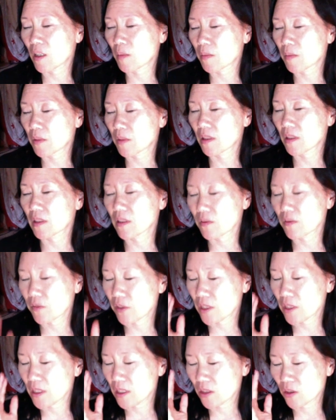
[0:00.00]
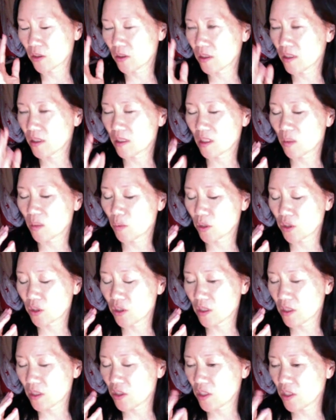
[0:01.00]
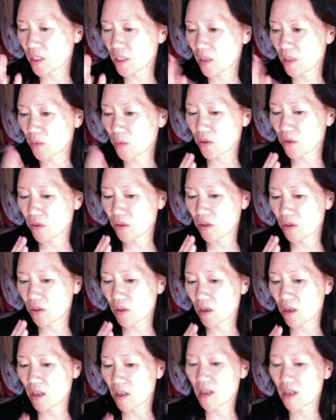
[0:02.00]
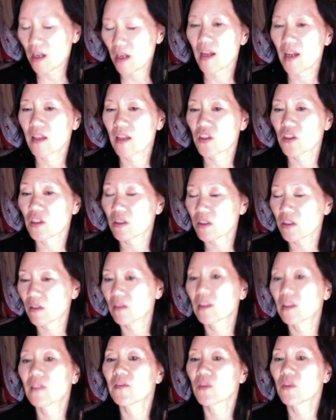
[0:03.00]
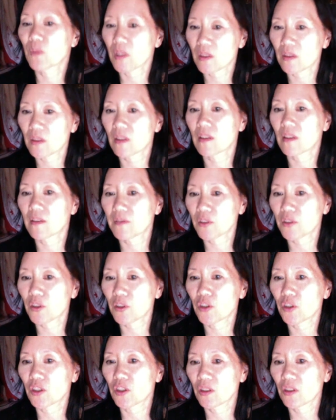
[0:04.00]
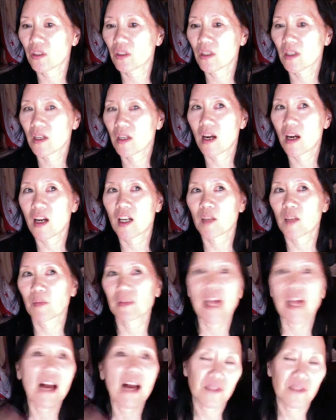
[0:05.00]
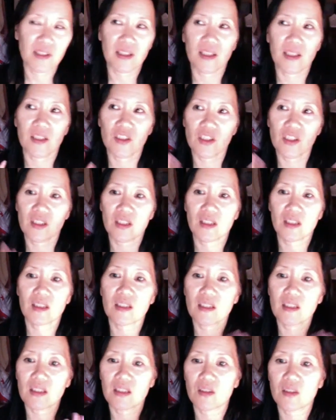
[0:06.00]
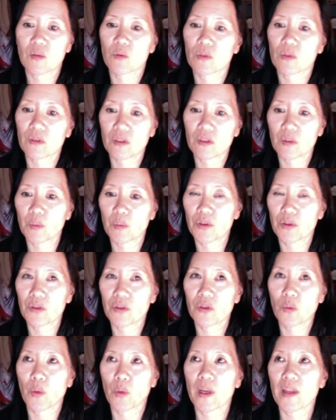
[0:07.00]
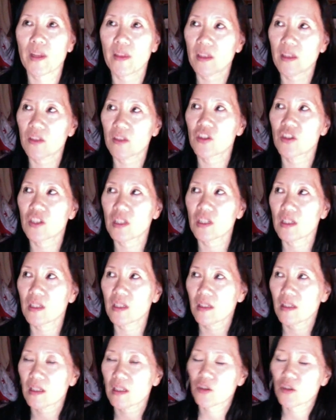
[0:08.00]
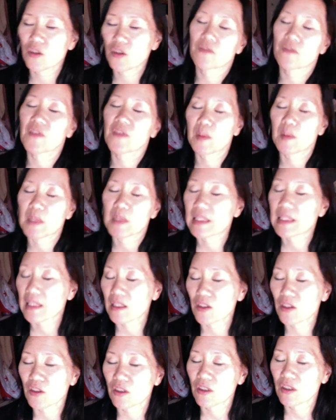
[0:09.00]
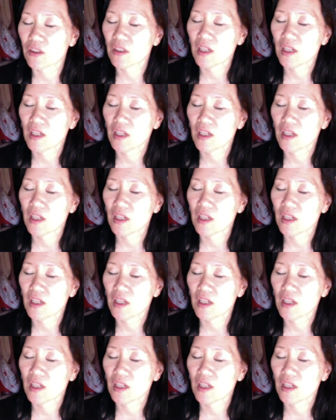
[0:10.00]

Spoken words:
this very serious expression that she had with her scar. And she also loved one of her laughing, and she said this is the way that she thinks her family sees her.